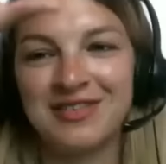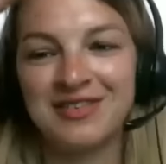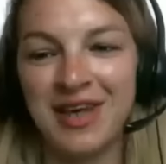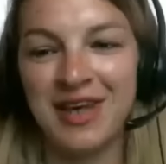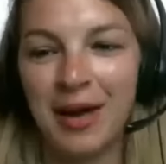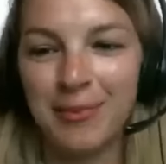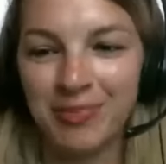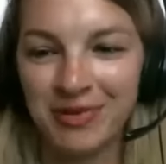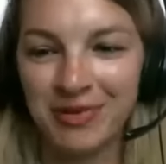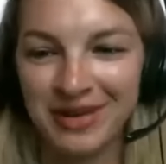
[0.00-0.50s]

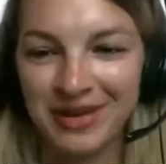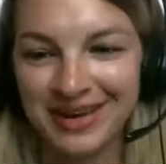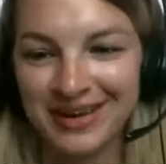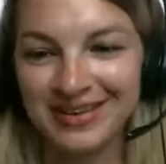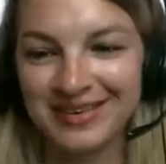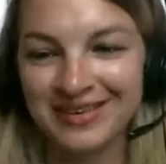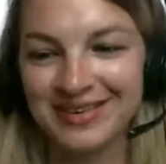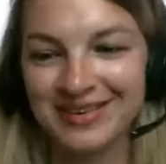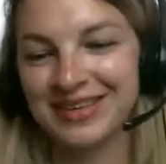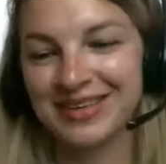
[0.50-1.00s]

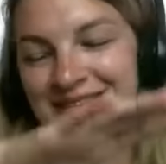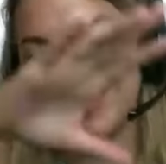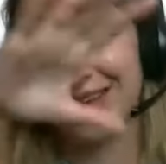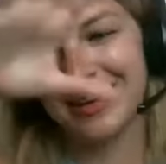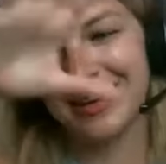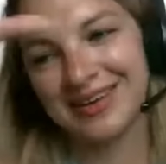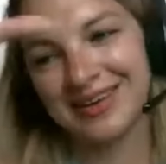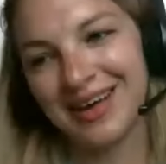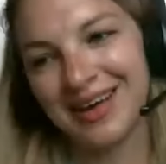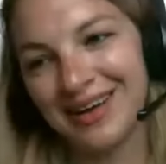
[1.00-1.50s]
template and this
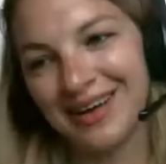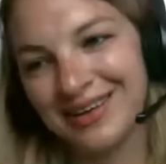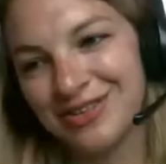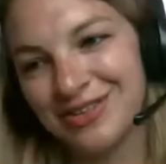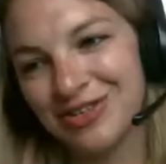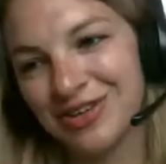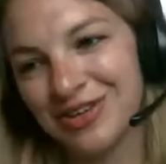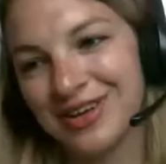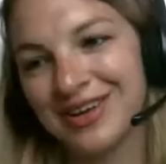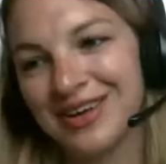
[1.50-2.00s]

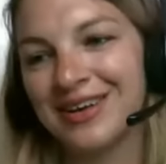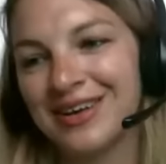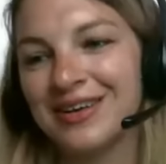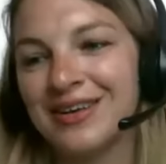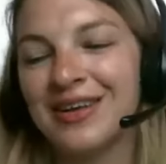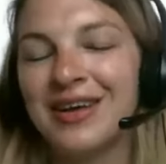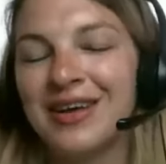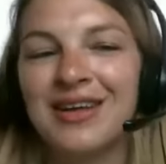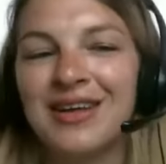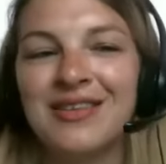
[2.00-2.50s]
technology,
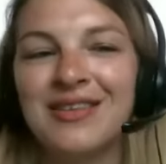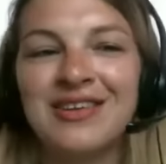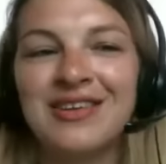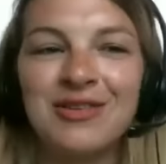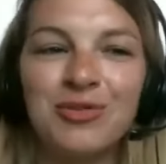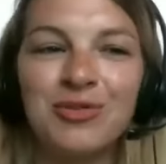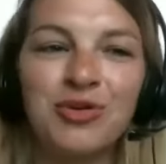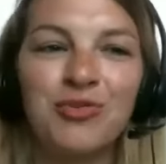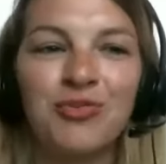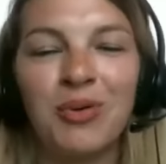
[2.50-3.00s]
and
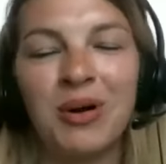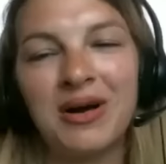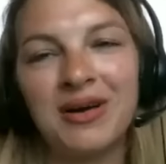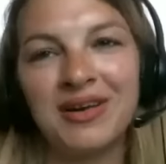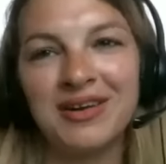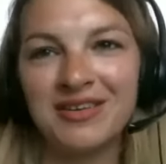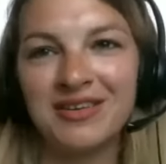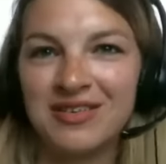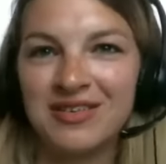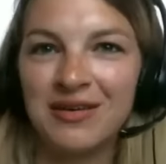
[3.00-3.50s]
this is what you
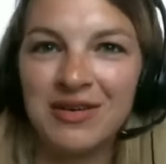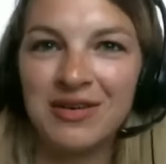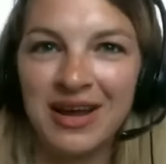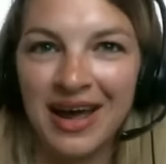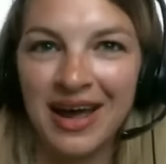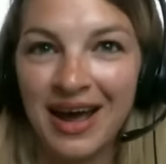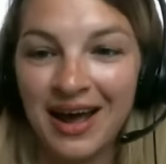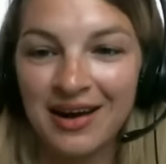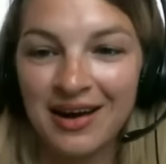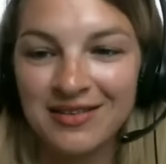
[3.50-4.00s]
wear like 7
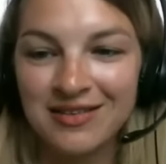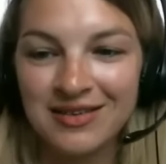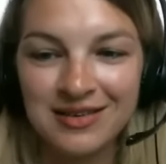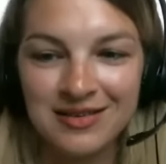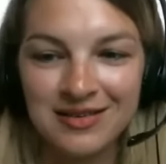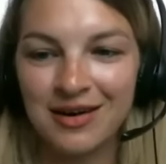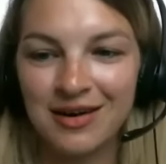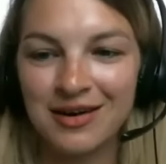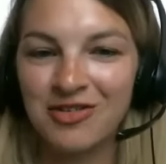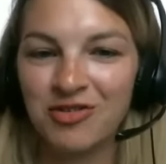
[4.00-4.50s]
hats
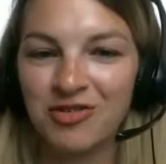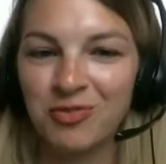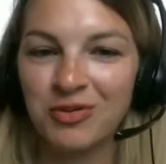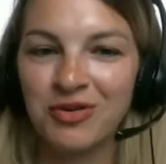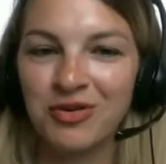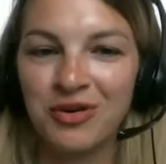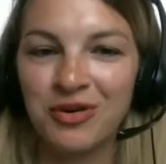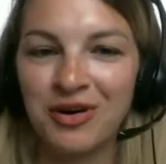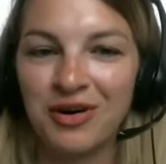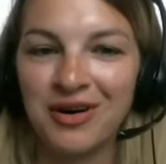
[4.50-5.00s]
as an
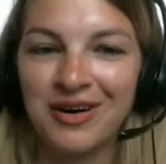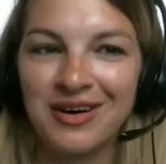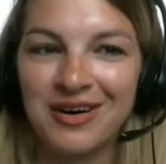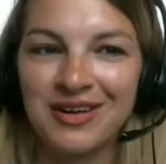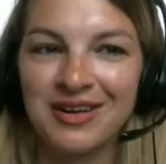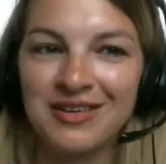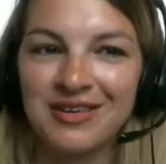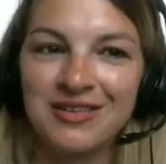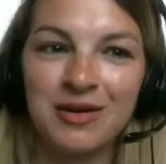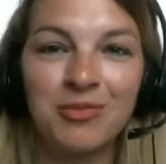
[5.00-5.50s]
entrepreneur.
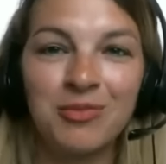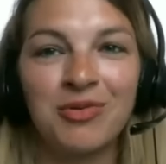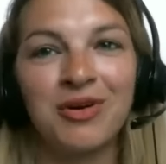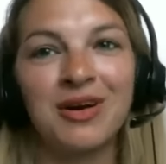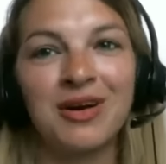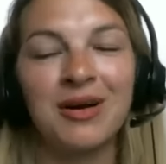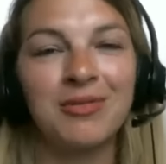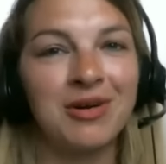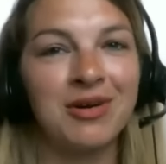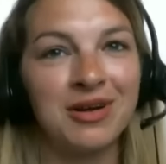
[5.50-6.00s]
And at some
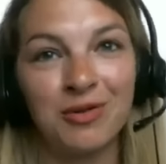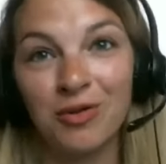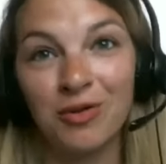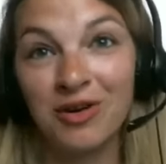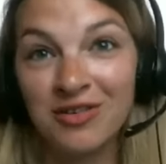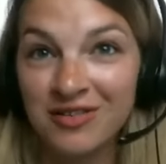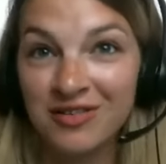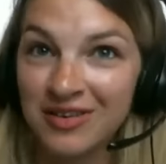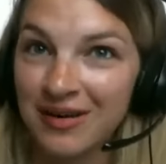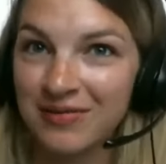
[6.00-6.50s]
point, I'm not going to
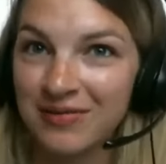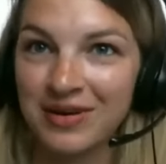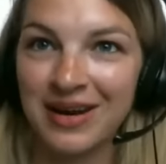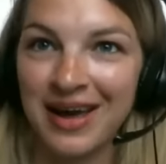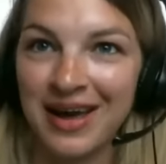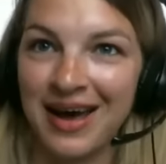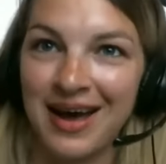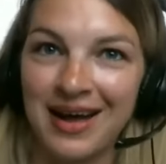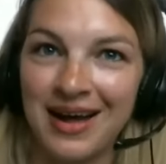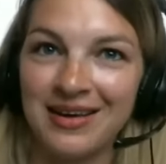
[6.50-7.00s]
wear 7
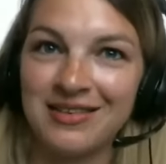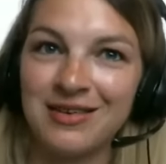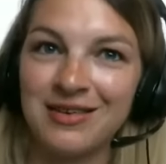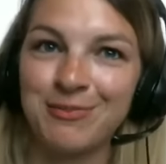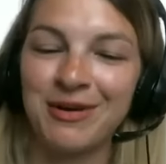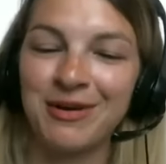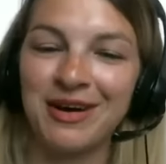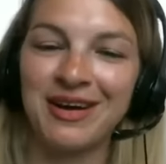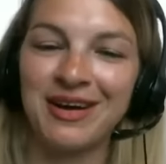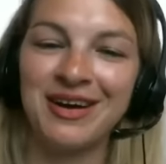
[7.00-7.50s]

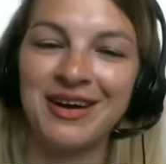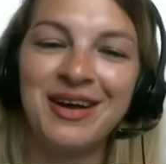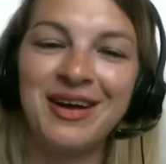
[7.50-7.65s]
hats, but